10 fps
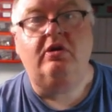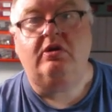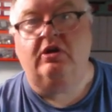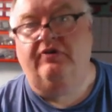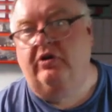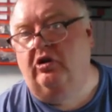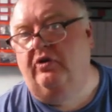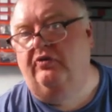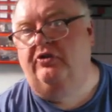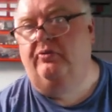If you're
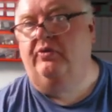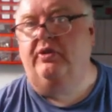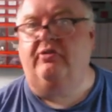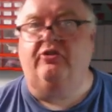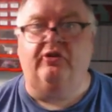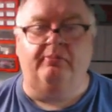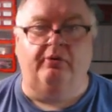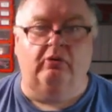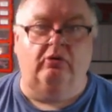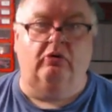looking for something very
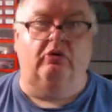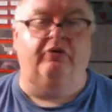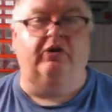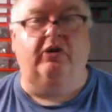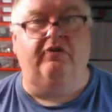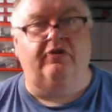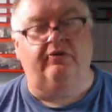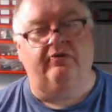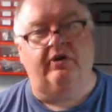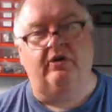simple, or if you're looking for
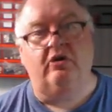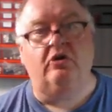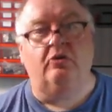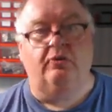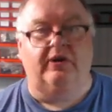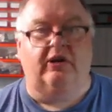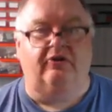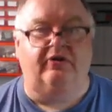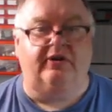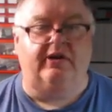something with the
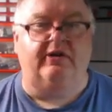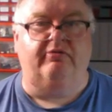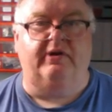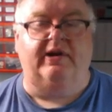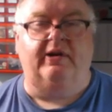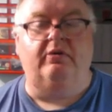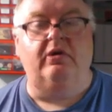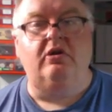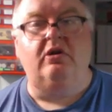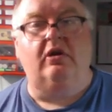LCD readout.
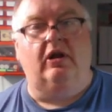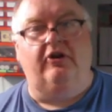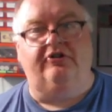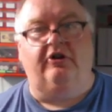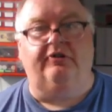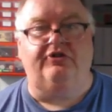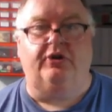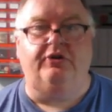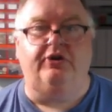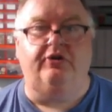I'll start off
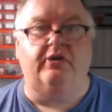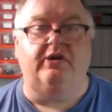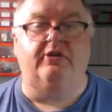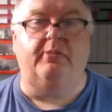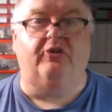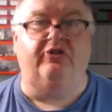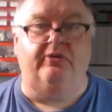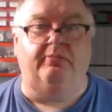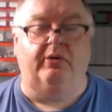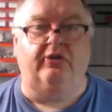showing you in the most
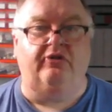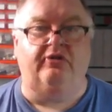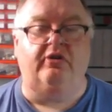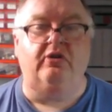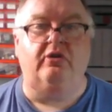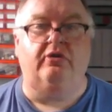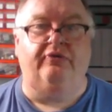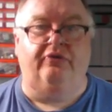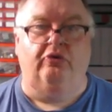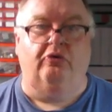simplest
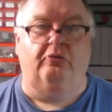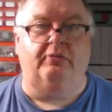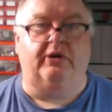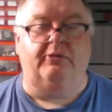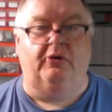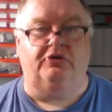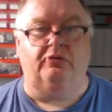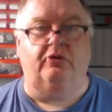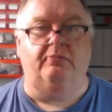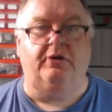form that the module can be